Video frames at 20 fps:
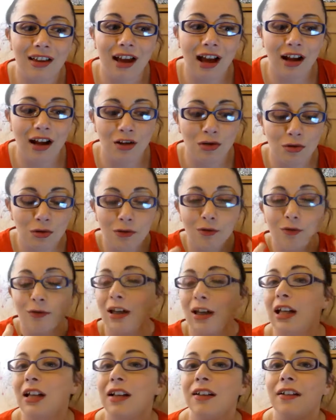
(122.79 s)
the actual
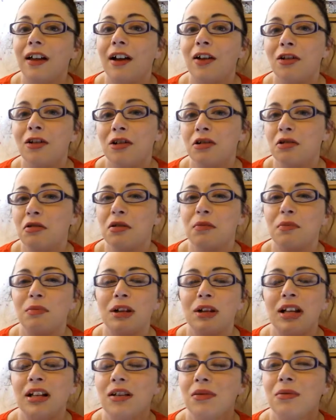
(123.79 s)
feeling that Christmas
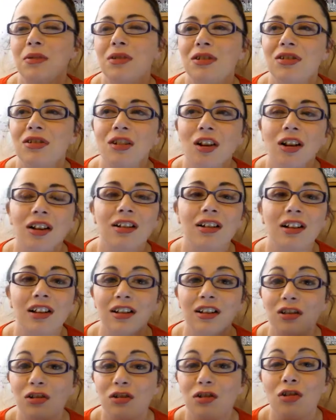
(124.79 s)
brings, which is kind of
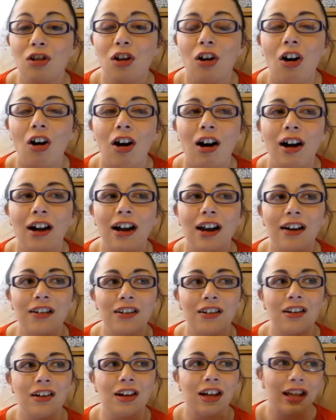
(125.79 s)
like the joy and
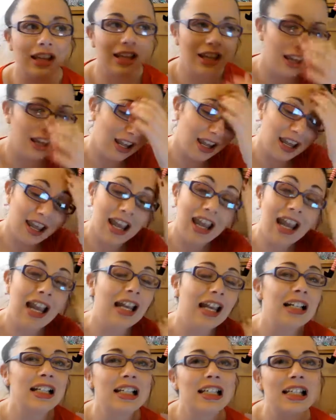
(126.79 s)
the like
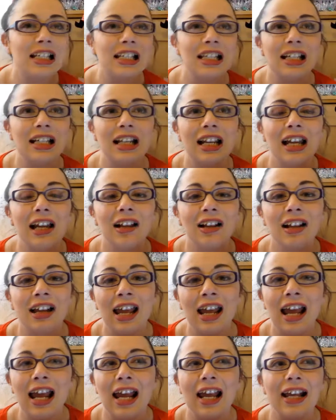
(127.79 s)
innocence of little
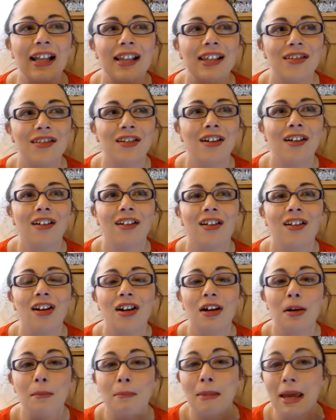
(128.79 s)
kids and all the
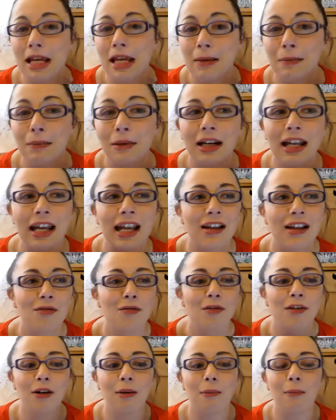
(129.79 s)
kind of make-believe
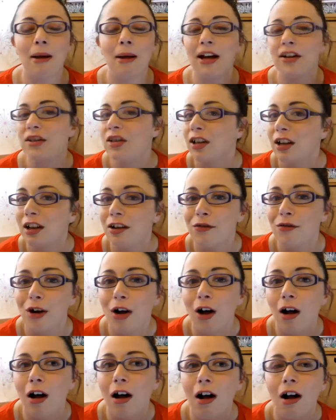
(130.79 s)
and the magic of it
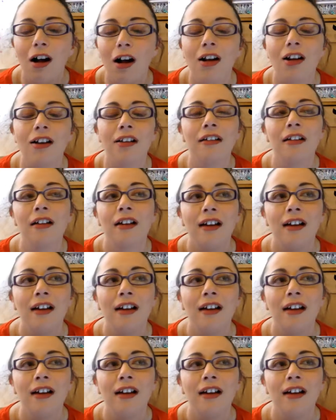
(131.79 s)
all. And